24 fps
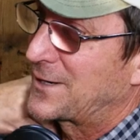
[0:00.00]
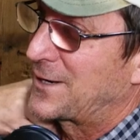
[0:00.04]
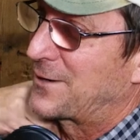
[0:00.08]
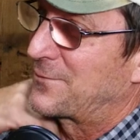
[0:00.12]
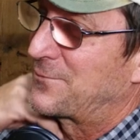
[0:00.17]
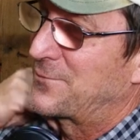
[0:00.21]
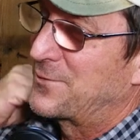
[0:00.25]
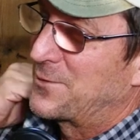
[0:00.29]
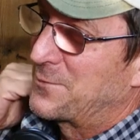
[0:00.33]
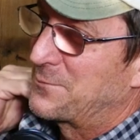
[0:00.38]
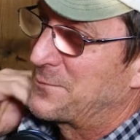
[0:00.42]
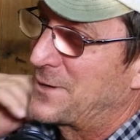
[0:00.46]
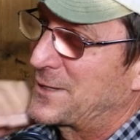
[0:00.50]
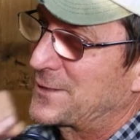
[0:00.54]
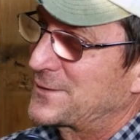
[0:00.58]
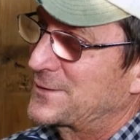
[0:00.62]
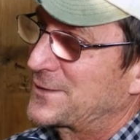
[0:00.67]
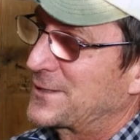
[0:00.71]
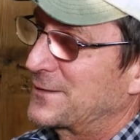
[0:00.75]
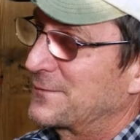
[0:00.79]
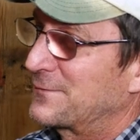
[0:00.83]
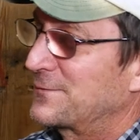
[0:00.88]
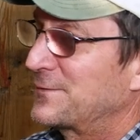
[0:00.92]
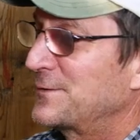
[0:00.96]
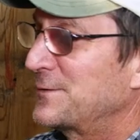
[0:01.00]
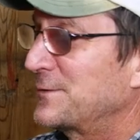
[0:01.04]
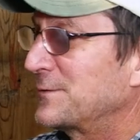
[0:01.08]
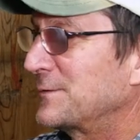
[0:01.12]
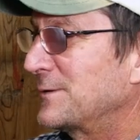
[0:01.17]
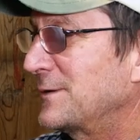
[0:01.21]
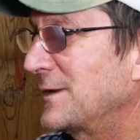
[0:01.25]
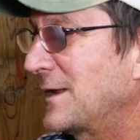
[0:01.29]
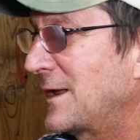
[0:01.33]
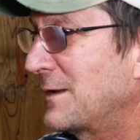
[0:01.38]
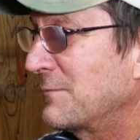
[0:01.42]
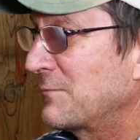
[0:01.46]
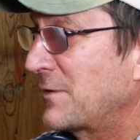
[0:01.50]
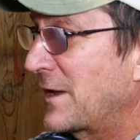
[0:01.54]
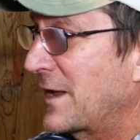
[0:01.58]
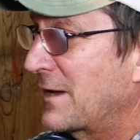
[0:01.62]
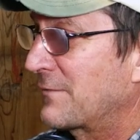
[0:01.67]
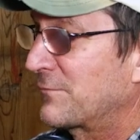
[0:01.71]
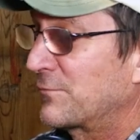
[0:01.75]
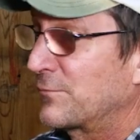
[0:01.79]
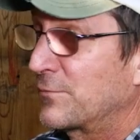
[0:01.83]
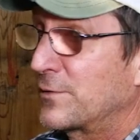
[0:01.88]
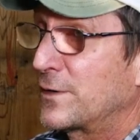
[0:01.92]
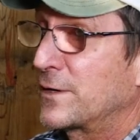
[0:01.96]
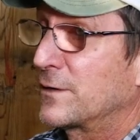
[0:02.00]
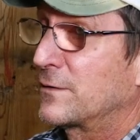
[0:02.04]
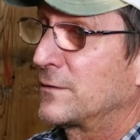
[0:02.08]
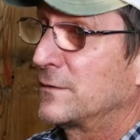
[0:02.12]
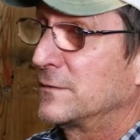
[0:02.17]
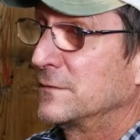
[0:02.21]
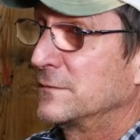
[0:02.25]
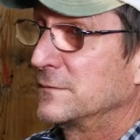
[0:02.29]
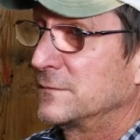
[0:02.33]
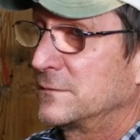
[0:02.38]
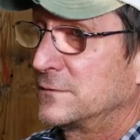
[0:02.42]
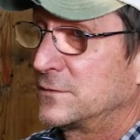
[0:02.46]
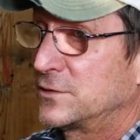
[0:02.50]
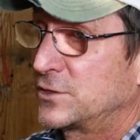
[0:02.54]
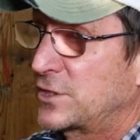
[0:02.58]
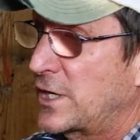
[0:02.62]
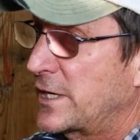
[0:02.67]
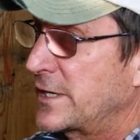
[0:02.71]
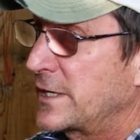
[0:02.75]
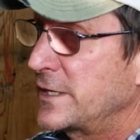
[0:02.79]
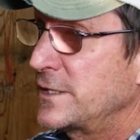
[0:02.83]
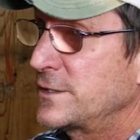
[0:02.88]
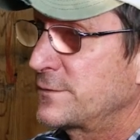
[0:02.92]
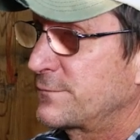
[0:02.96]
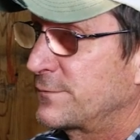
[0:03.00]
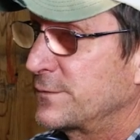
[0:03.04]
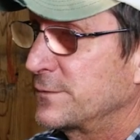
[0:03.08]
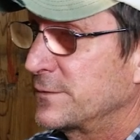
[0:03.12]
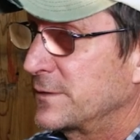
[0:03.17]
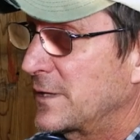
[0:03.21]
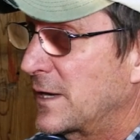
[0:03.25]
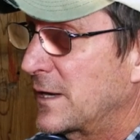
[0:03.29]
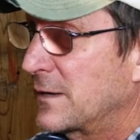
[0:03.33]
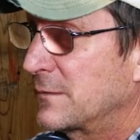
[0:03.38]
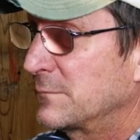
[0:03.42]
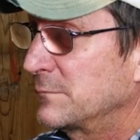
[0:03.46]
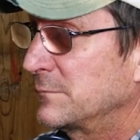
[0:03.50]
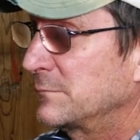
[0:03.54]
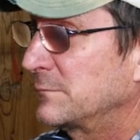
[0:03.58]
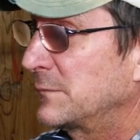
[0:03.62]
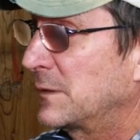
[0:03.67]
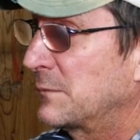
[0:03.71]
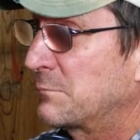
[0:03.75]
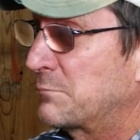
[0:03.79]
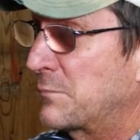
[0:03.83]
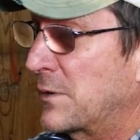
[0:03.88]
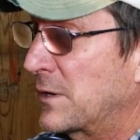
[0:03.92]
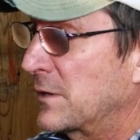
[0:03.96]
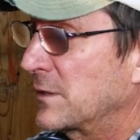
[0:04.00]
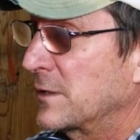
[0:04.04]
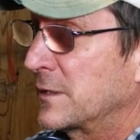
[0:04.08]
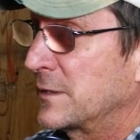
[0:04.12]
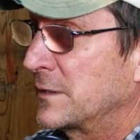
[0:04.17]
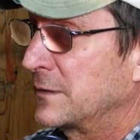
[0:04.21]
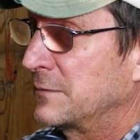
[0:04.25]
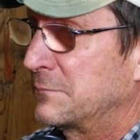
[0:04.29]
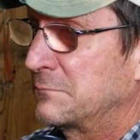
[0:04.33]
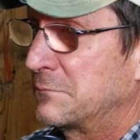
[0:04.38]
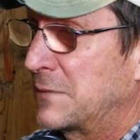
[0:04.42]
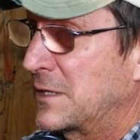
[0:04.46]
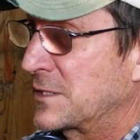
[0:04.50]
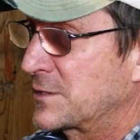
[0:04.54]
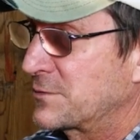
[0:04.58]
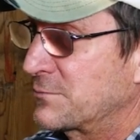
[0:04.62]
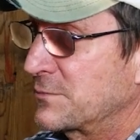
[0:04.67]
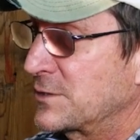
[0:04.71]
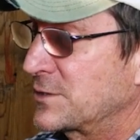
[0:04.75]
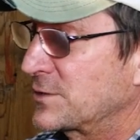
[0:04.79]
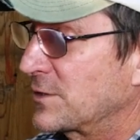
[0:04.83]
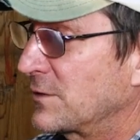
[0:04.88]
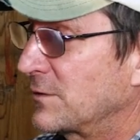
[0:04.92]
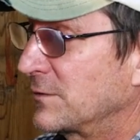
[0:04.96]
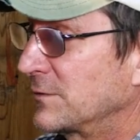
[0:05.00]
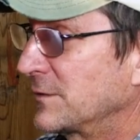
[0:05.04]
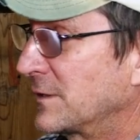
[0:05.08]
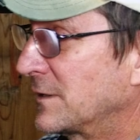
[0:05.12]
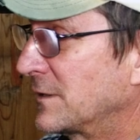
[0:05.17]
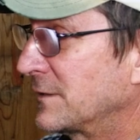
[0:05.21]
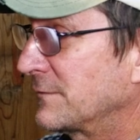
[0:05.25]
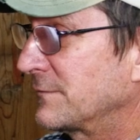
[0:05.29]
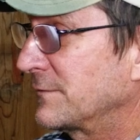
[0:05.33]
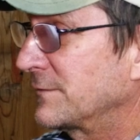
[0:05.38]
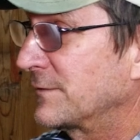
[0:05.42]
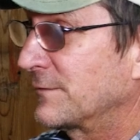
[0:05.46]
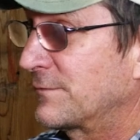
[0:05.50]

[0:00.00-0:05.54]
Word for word: Yeah, in, real in, Mexican in I, food. I and we have real Chinese food now, partly as a result of yeah.